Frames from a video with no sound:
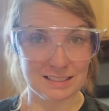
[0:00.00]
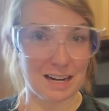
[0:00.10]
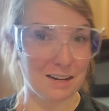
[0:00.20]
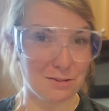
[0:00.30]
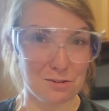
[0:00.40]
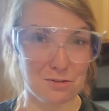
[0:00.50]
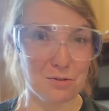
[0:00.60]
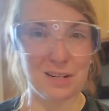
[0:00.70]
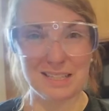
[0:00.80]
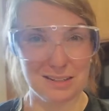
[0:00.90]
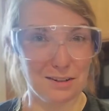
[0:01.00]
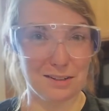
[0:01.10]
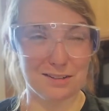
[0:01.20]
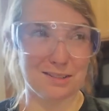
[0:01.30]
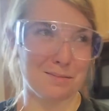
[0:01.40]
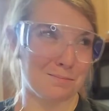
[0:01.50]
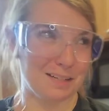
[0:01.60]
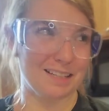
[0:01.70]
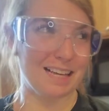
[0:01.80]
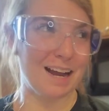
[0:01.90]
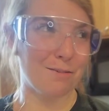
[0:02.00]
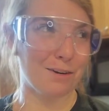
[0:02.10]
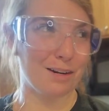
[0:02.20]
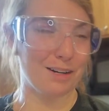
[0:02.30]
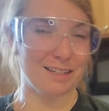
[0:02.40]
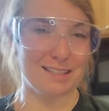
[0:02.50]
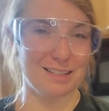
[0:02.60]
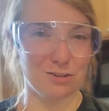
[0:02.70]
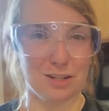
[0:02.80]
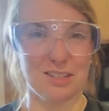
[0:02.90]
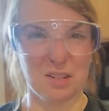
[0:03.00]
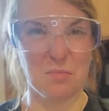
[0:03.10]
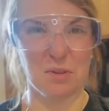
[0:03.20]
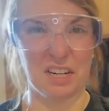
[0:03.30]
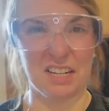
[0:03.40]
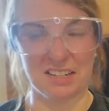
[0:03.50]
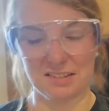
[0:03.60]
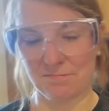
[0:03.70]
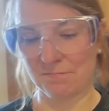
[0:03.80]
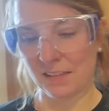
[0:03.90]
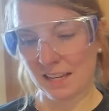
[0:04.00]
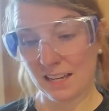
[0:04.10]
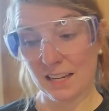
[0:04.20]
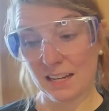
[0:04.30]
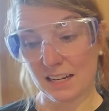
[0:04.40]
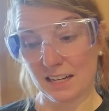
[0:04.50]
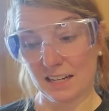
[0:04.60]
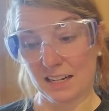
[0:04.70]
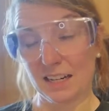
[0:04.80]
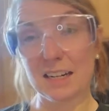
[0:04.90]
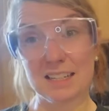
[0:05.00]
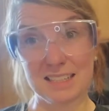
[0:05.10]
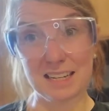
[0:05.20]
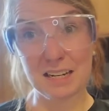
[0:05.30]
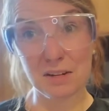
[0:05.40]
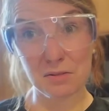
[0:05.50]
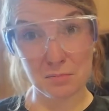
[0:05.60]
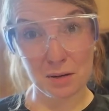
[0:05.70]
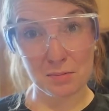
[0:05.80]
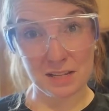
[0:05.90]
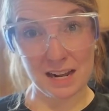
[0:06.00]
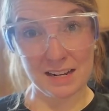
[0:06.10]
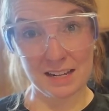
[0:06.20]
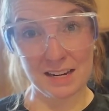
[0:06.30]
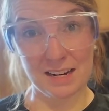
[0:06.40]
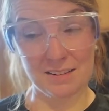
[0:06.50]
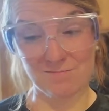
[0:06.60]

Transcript: I don't know, Cuisinart, something like that, where it's a trusted brand. Because getting all the bubbles out of there,